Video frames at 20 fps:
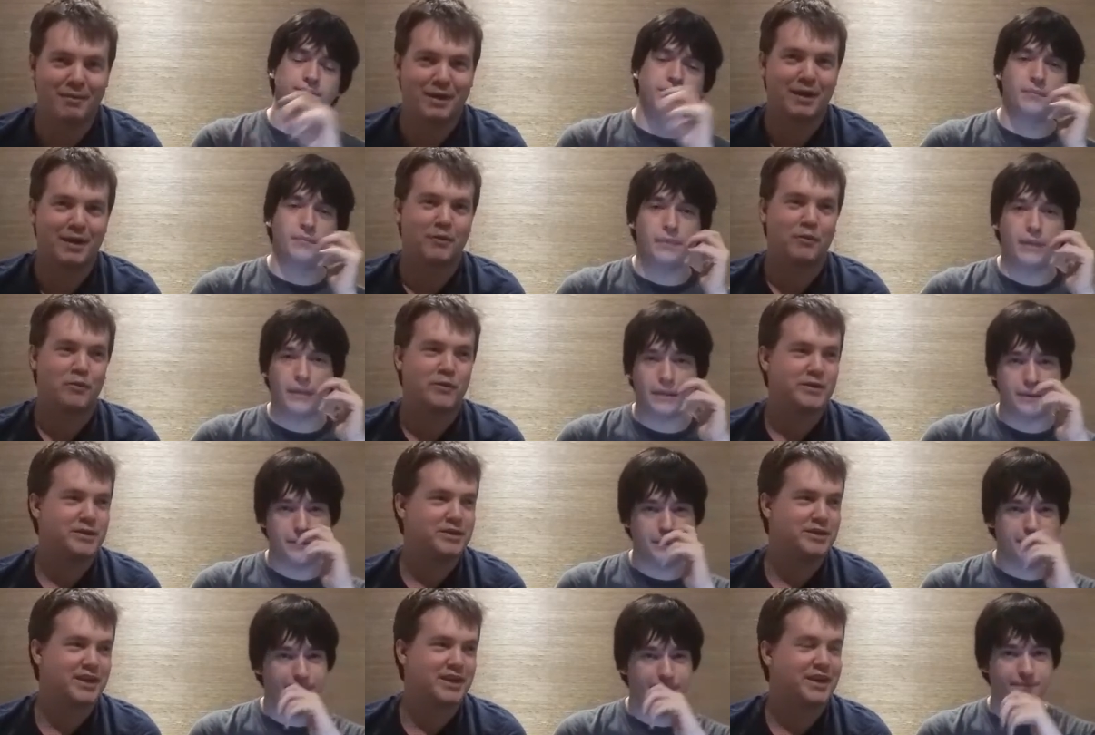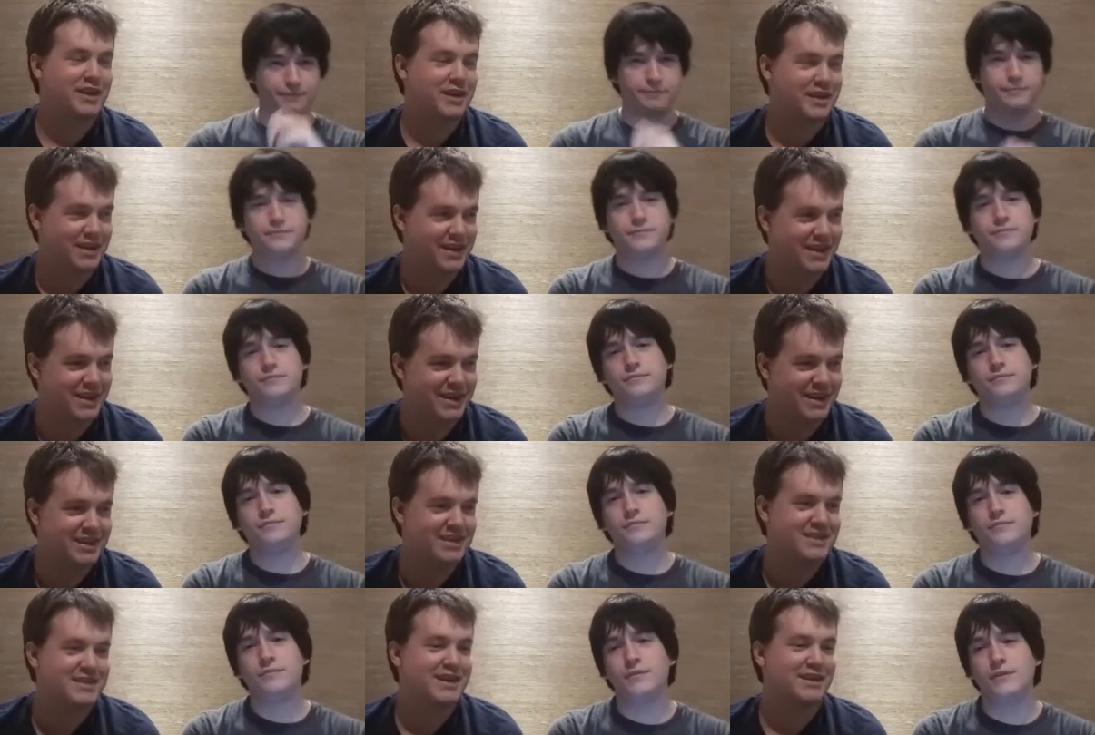Speaker 1: like ridiculous. It
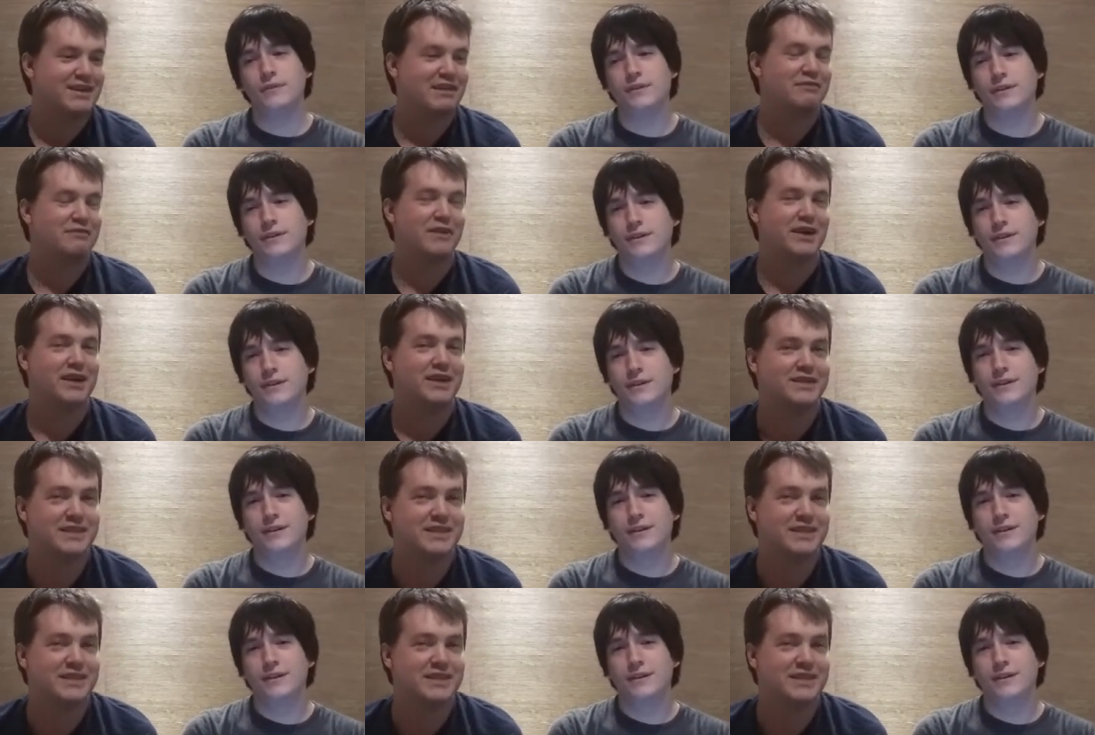doesn't sound that funny to